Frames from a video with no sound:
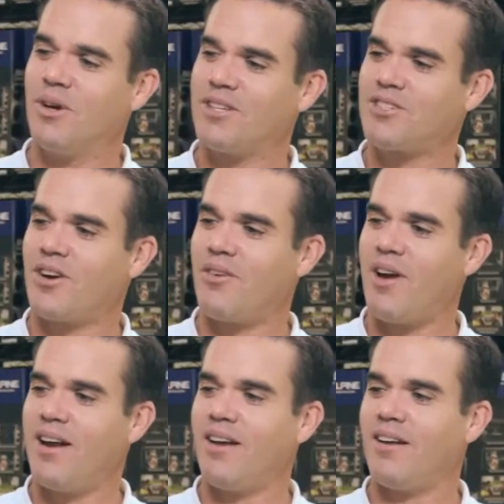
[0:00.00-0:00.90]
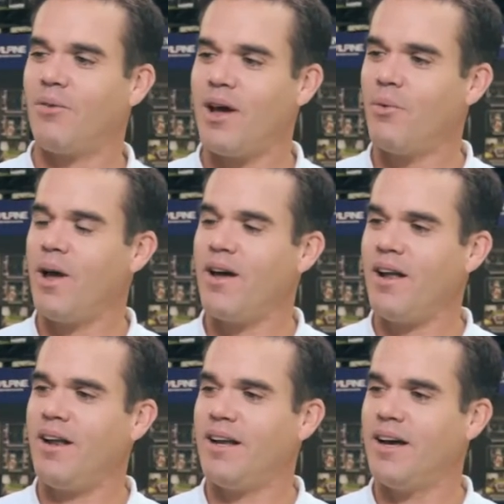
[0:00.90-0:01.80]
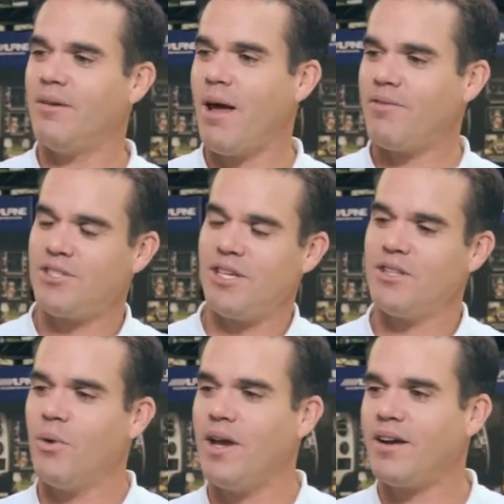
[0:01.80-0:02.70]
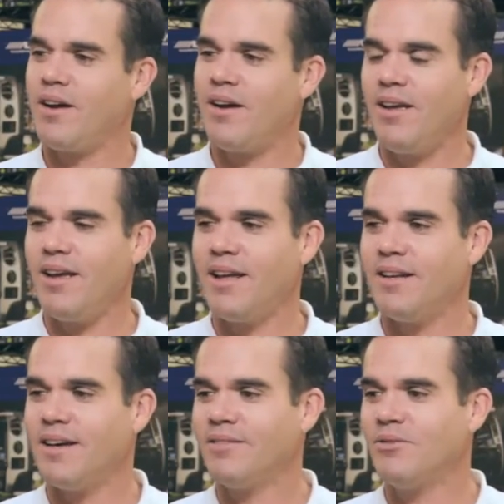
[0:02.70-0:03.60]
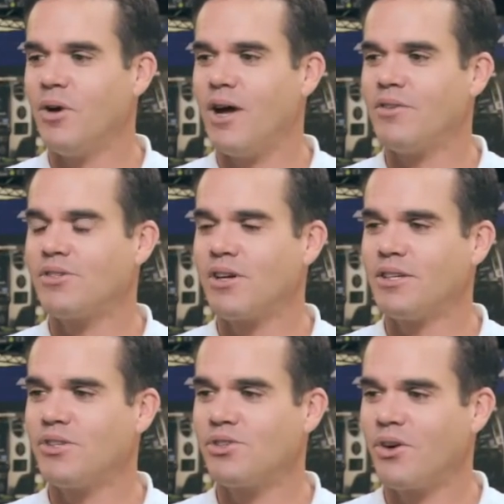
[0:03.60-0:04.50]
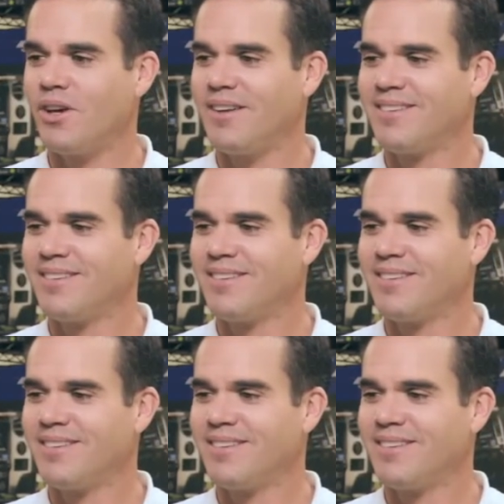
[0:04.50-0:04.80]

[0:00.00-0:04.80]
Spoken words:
We'll get started right away on it. Have a seat in the waiting area, and we'll have your truck done shortly.